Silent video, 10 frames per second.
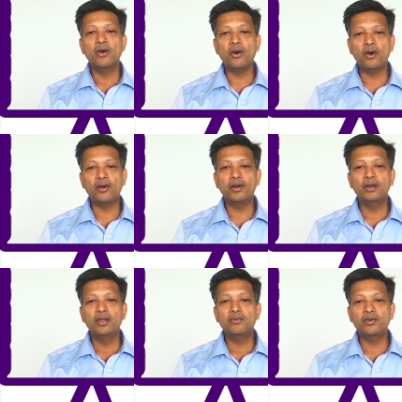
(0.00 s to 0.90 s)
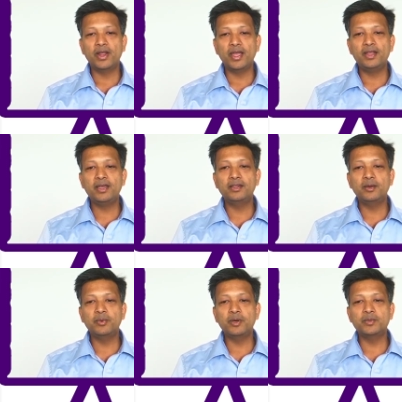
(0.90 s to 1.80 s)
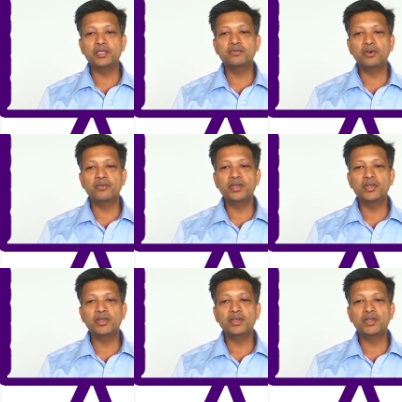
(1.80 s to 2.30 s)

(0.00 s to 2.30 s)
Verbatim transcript: or for any other purpose for